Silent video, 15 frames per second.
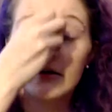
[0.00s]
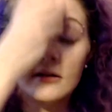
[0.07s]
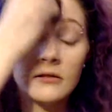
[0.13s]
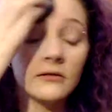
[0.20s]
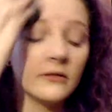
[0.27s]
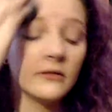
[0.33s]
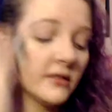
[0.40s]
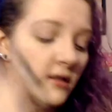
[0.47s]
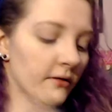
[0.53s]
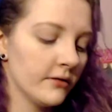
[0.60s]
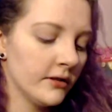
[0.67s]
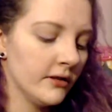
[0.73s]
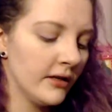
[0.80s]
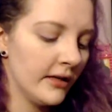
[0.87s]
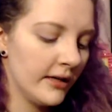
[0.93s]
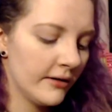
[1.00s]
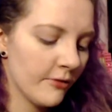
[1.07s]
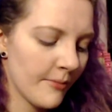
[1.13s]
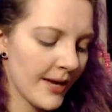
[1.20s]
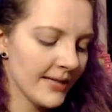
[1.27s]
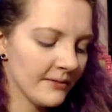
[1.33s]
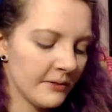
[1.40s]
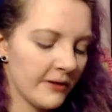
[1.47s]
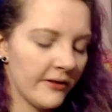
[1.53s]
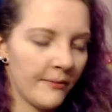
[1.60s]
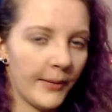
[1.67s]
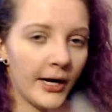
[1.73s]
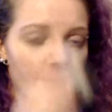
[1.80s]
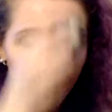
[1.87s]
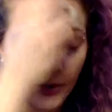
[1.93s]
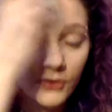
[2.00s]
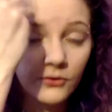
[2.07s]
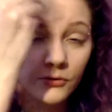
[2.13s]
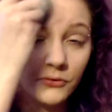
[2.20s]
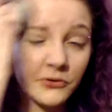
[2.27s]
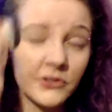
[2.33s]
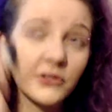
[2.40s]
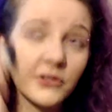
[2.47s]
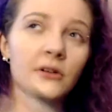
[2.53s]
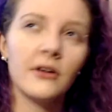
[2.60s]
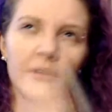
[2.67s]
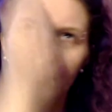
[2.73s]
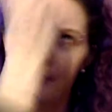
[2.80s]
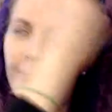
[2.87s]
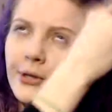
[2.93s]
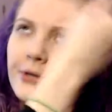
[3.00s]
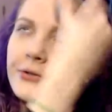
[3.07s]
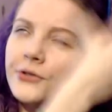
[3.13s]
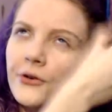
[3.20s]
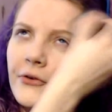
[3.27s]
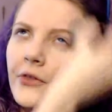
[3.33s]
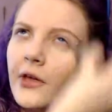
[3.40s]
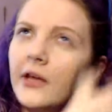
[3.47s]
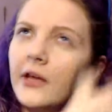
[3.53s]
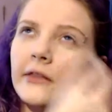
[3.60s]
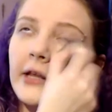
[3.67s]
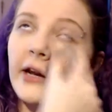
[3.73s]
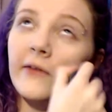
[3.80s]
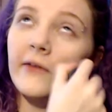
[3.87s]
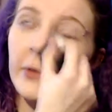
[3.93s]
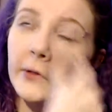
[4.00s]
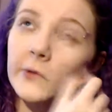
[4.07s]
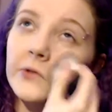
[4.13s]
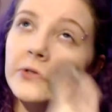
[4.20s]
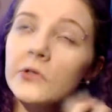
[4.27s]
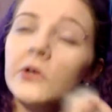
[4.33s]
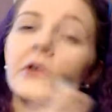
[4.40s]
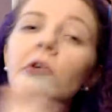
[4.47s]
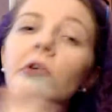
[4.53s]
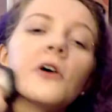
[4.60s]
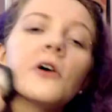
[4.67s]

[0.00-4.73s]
It just looks so good. It reminds me of the Bare Minerals booster thing that I've used.